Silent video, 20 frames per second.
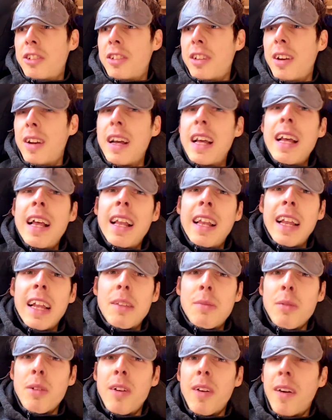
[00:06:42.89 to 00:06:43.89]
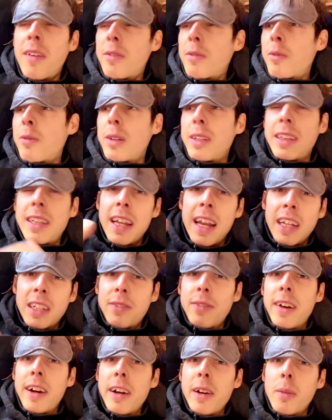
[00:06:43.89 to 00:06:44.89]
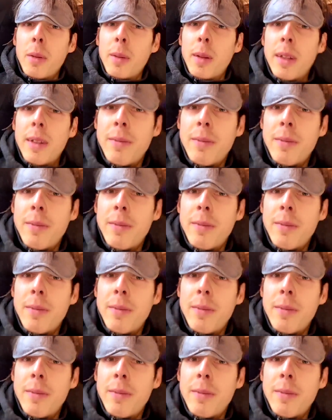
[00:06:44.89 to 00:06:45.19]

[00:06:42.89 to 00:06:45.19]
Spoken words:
So let's move on with the next variable.